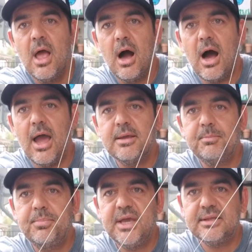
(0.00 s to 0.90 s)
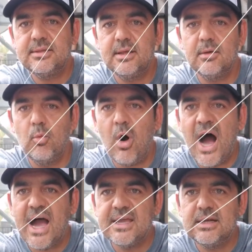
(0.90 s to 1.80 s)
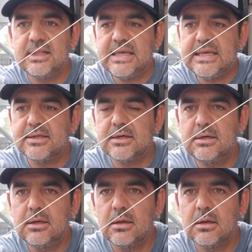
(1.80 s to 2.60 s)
I picked the wire leader